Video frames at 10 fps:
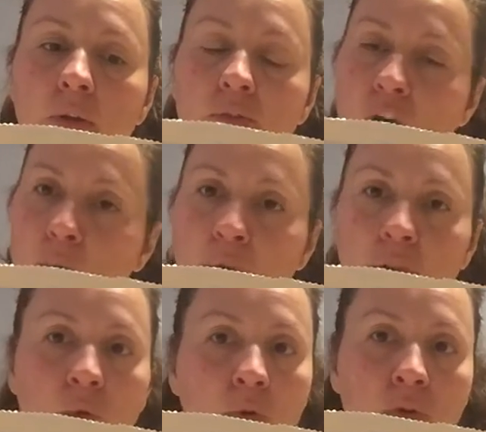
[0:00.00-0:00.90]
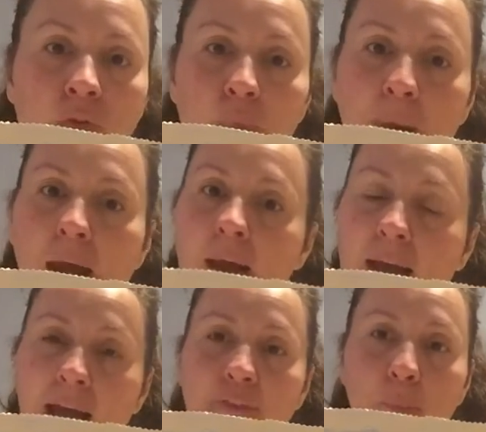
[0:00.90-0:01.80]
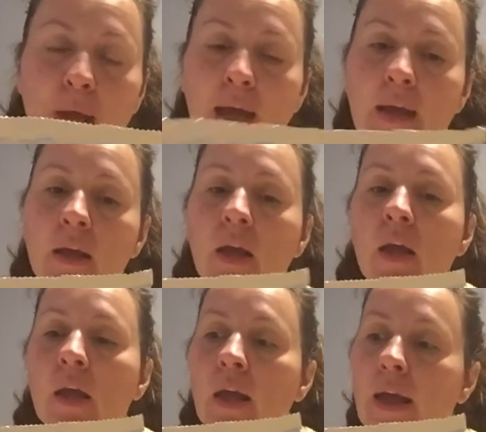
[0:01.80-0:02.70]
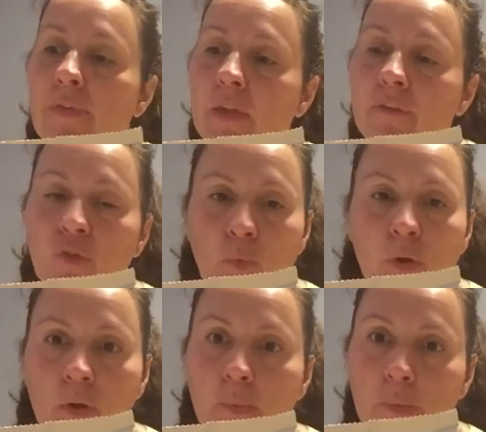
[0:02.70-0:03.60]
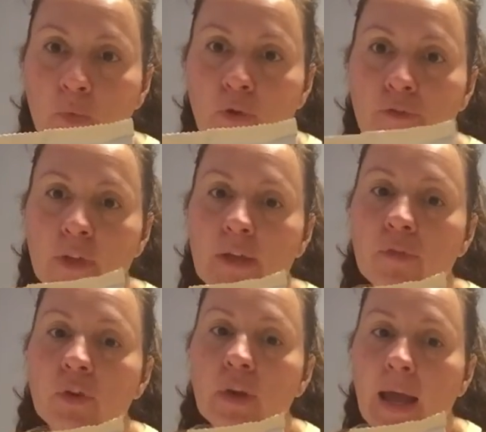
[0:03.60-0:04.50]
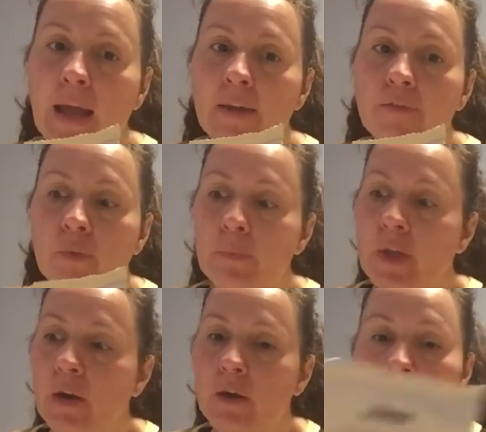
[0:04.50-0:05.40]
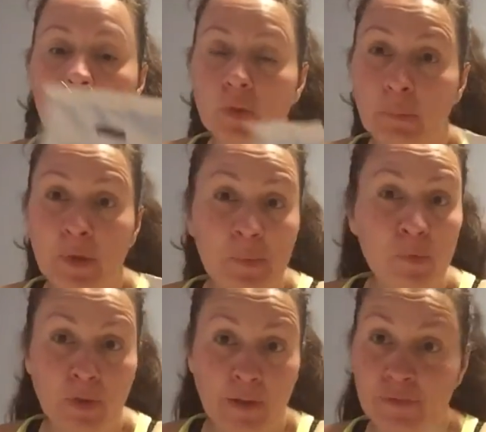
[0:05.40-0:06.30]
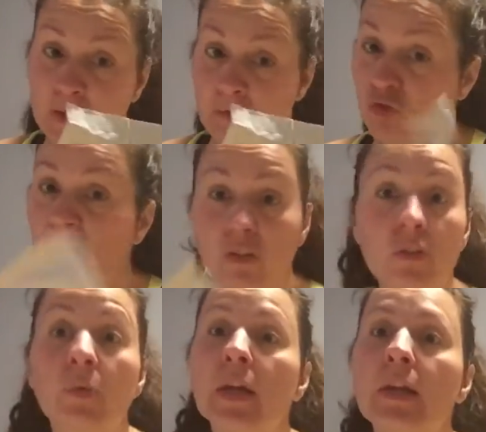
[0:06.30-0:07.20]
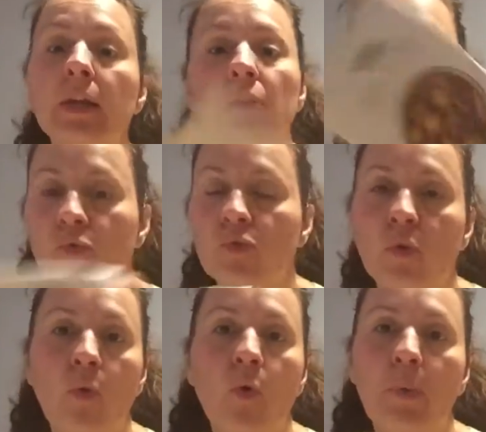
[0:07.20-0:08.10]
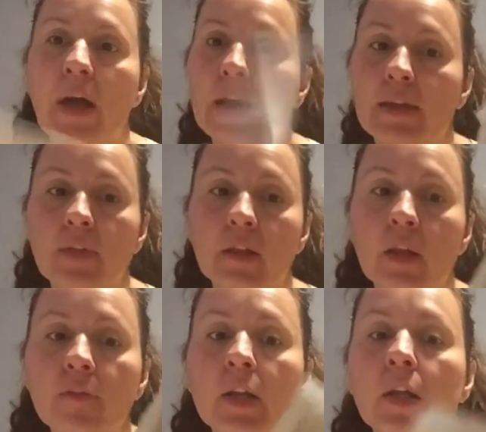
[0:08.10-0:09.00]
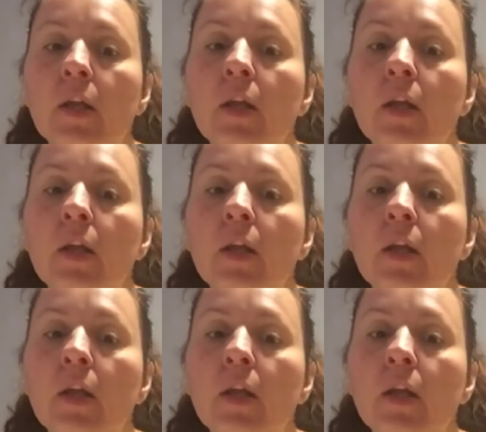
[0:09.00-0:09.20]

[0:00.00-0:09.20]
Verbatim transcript: start with a quarter of a pack, half a pack, and then if you want a little bit more flavor, add it from there. Some people love it just the way it is, use the whole pack and they love it